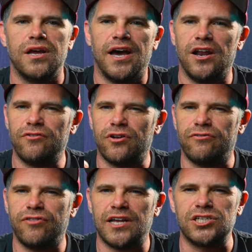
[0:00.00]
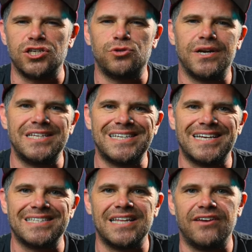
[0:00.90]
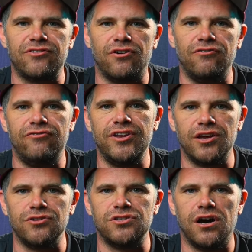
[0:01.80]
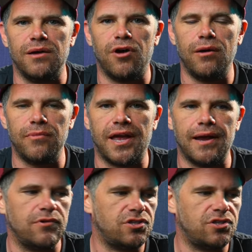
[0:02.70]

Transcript: And I've got a flashing 20 seconds left of video time on my camera.